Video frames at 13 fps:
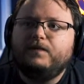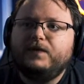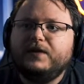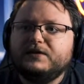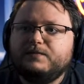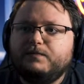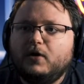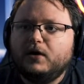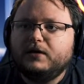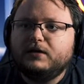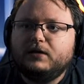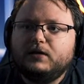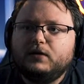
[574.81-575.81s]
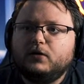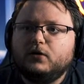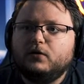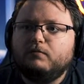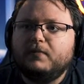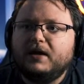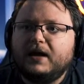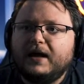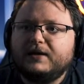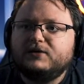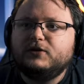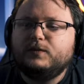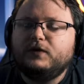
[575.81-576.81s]
this part here might
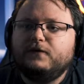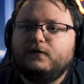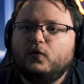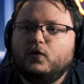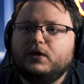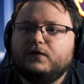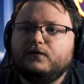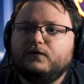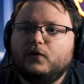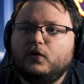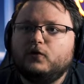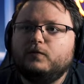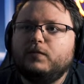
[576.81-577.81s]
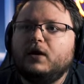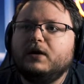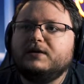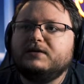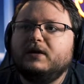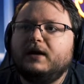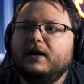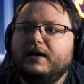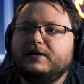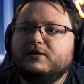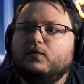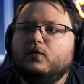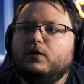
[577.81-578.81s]
actually be 4 different vocal parts that I
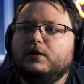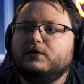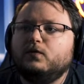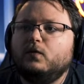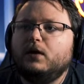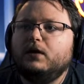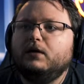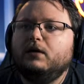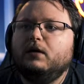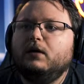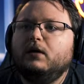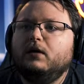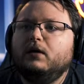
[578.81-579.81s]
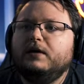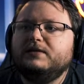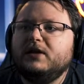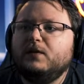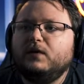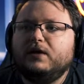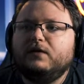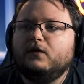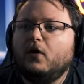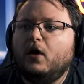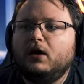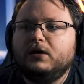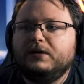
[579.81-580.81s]
exported as one. And same, like
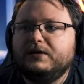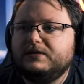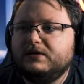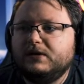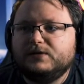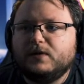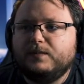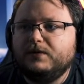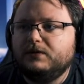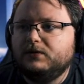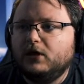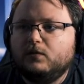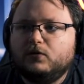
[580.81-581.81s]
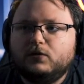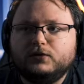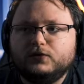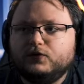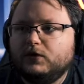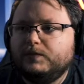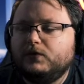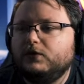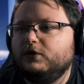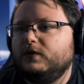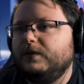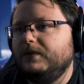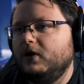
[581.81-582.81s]
all of these things might be doubled or tripled.
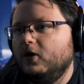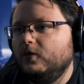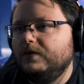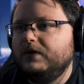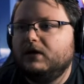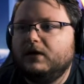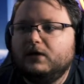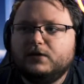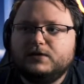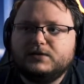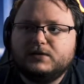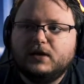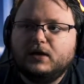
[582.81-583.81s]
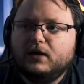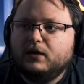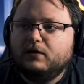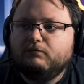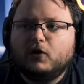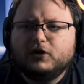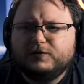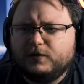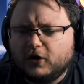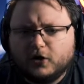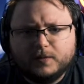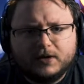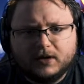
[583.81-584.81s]
There might be harmony layers, multiple
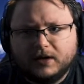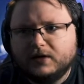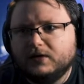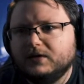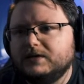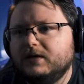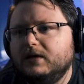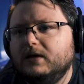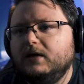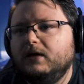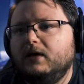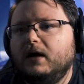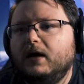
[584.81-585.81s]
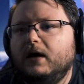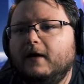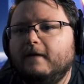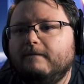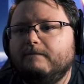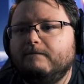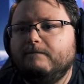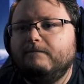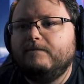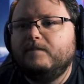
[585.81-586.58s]
harmony layers. And